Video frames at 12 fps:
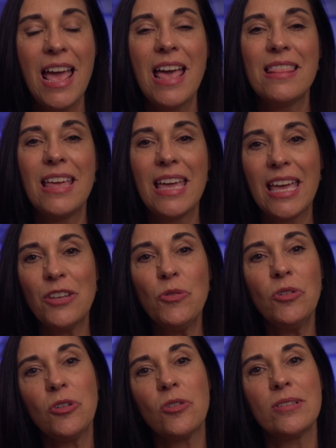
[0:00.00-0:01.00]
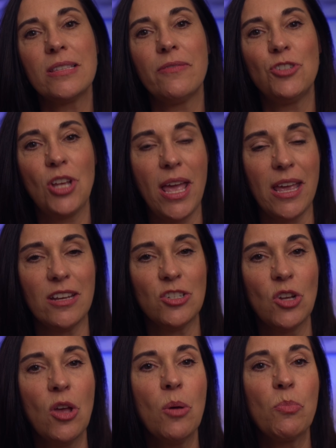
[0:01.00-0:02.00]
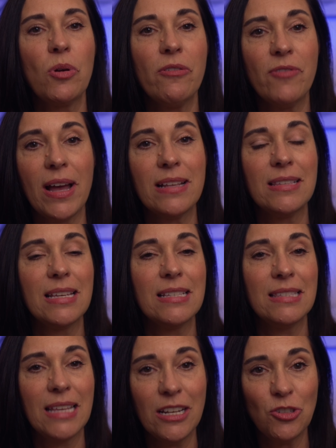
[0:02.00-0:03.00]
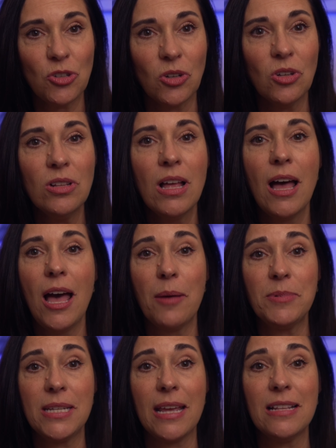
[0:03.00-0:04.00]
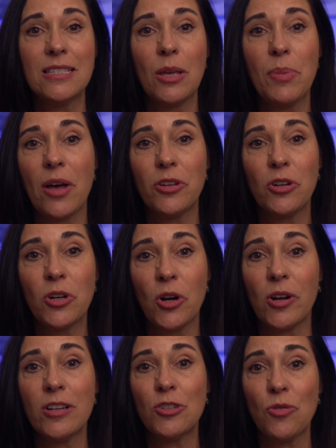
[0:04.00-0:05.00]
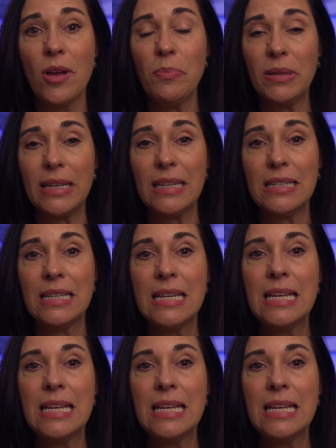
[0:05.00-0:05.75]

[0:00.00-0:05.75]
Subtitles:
The annual notice of change provides essential updates about your current drug plan,